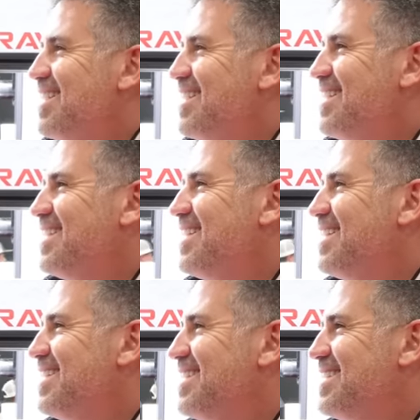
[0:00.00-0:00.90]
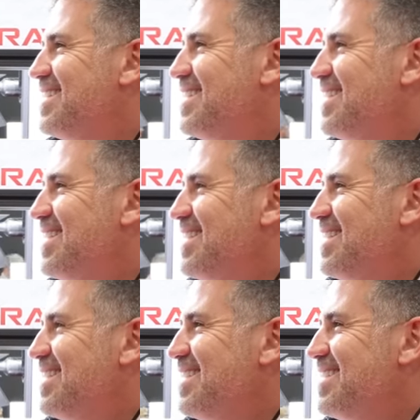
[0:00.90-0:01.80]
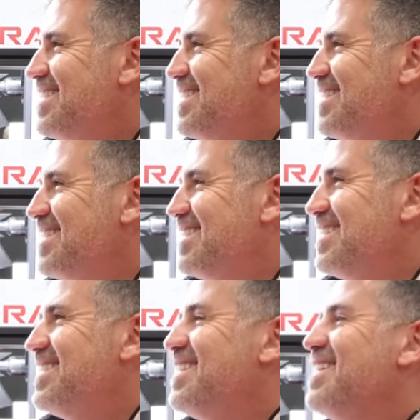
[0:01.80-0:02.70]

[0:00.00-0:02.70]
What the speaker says: (silent)